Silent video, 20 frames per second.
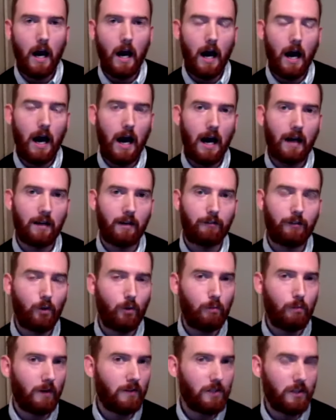And a few
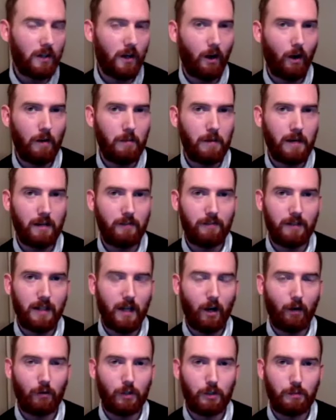months ago, I made a
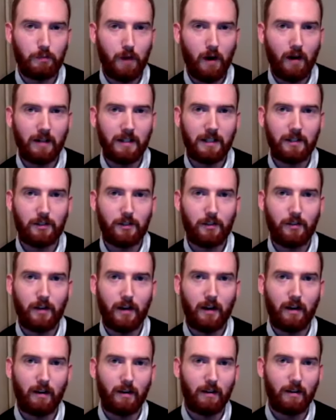video responding to
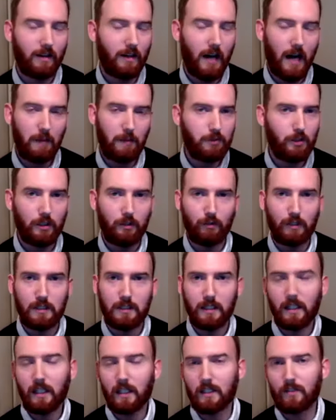their absolutely
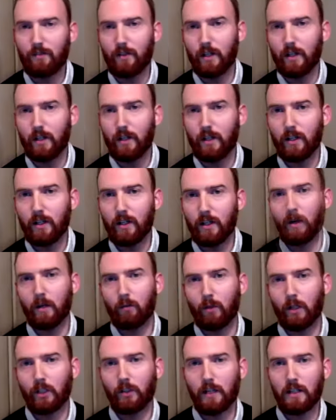ridiculous video in
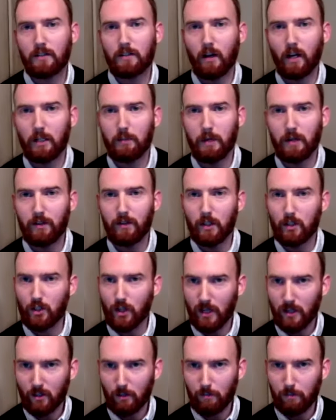which they talked about the
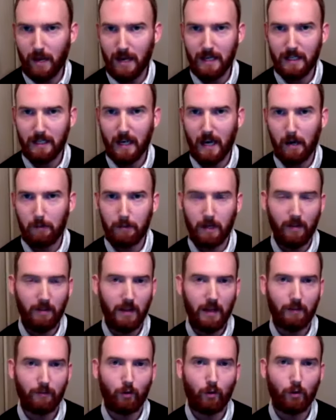gender pay gap, and
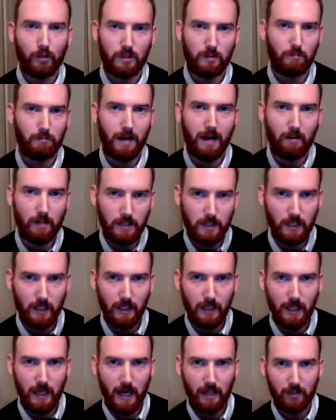then, of course,
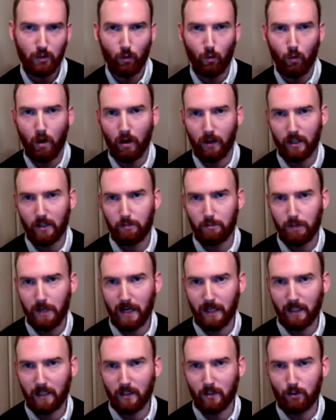embarrassingly had to walk it
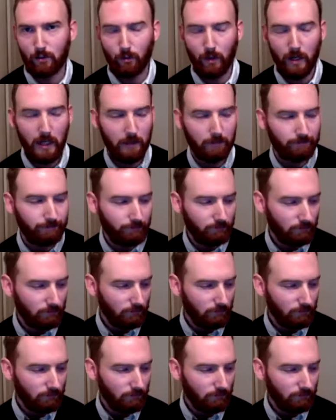back in a tweet.